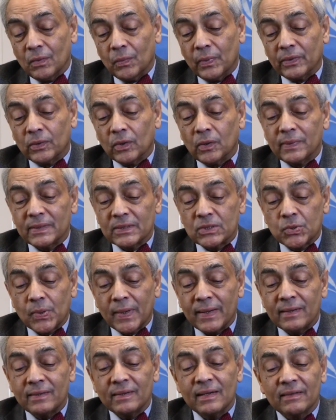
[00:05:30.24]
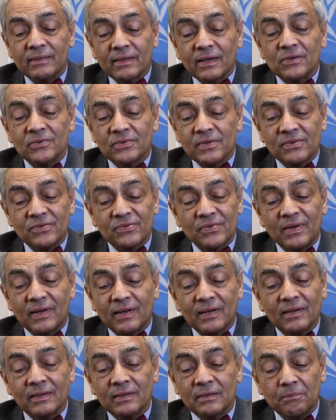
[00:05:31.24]
With over 20,000 Sri
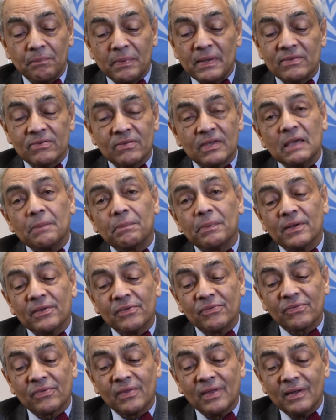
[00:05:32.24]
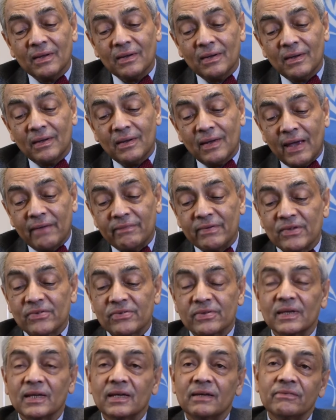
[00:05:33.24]
Lankan peacekeepers having
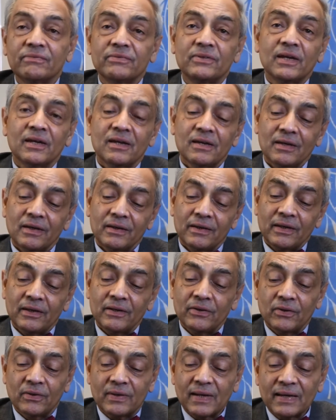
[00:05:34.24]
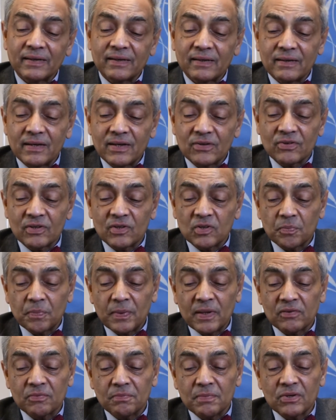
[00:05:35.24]
served in United Nations
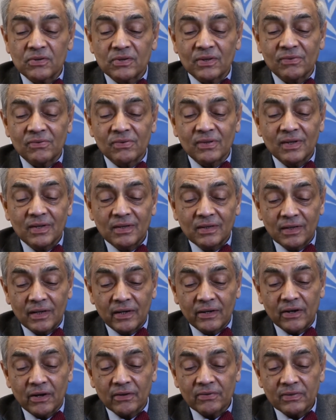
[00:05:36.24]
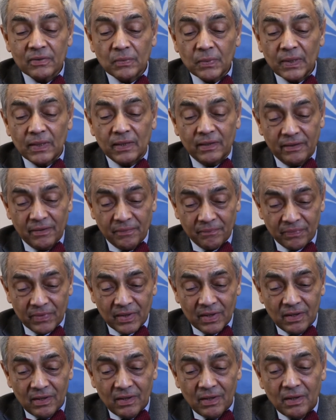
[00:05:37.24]
peace missions across the world,
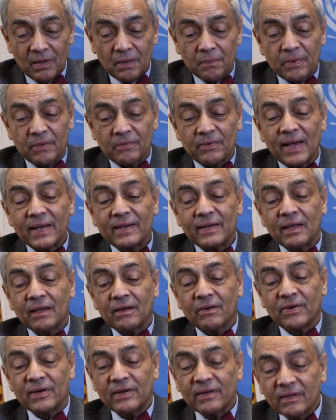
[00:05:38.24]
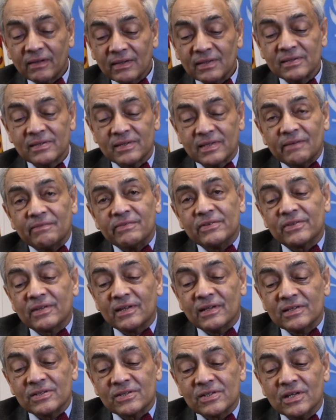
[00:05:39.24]
providing critical
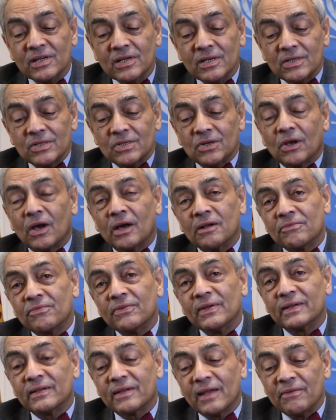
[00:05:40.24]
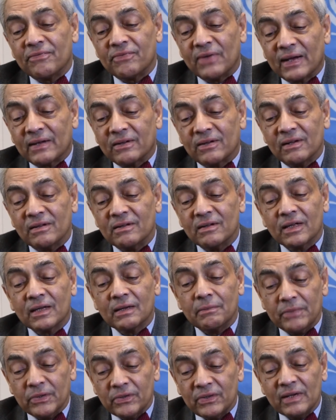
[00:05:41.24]
services to conflict-affected
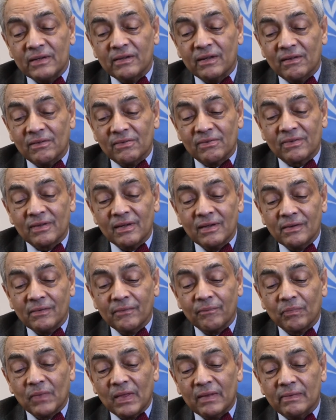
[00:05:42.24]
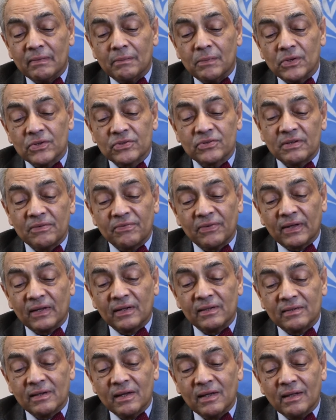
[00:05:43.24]
communities in the most
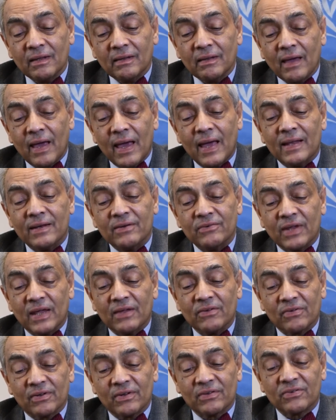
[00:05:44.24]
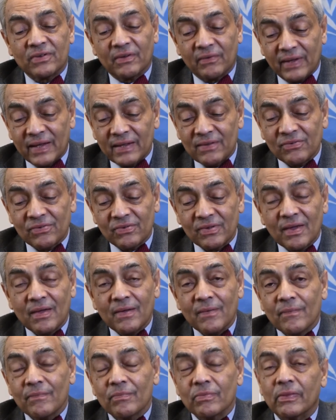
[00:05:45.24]
difficult and dangerous terrains,
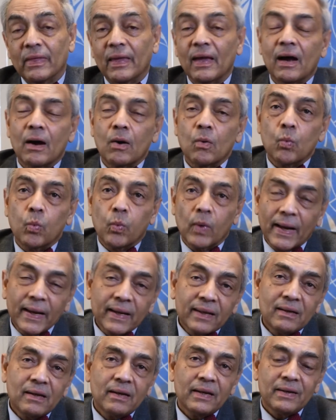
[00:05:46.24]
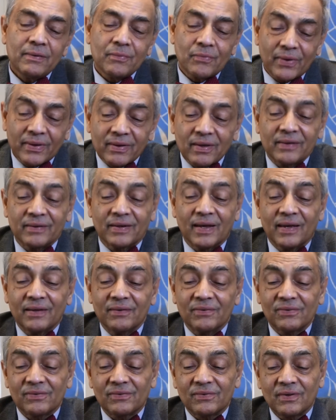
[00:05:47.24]
they are widely
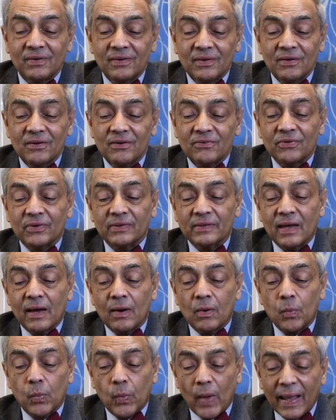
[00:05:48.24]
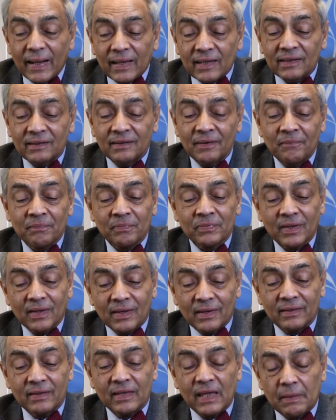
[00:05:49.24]
recognized for their valor
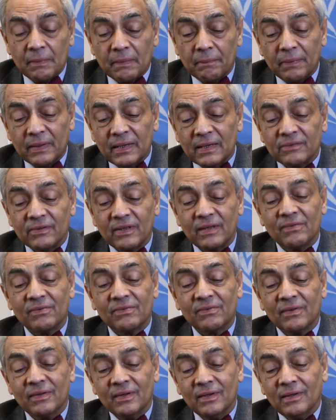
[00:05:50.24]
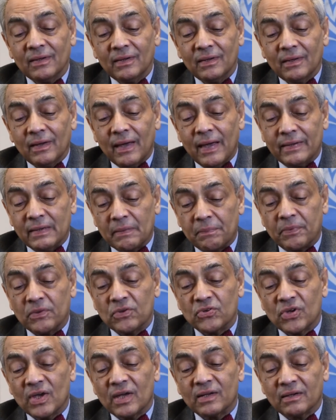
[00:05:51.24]
and capabilities and
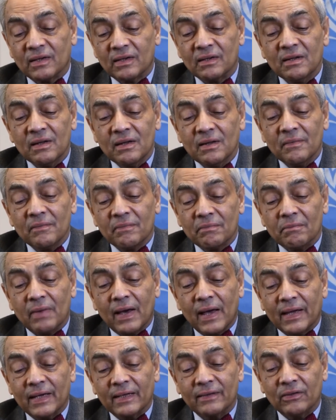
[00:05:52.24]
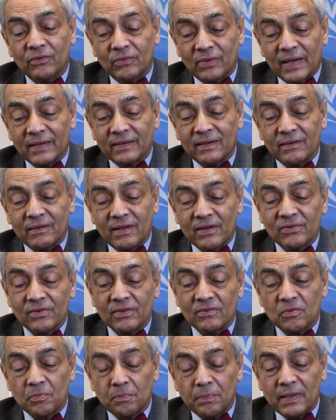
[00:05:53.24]
appreciated by the United
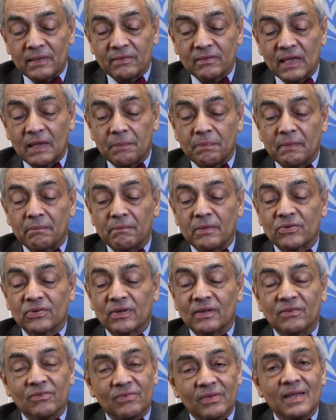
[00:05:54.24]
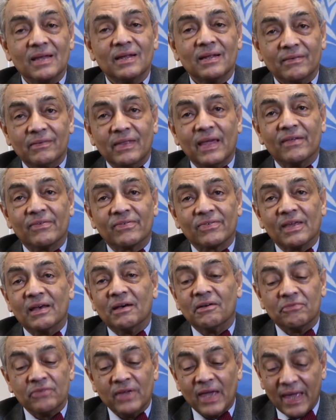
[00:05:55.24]
Nations peacekeeping missions they
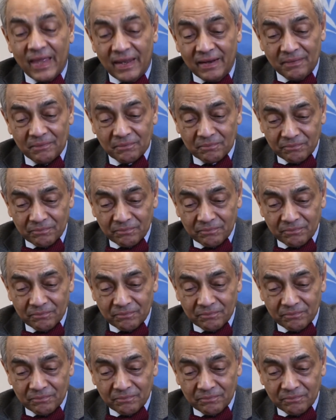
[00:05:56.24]
serve in.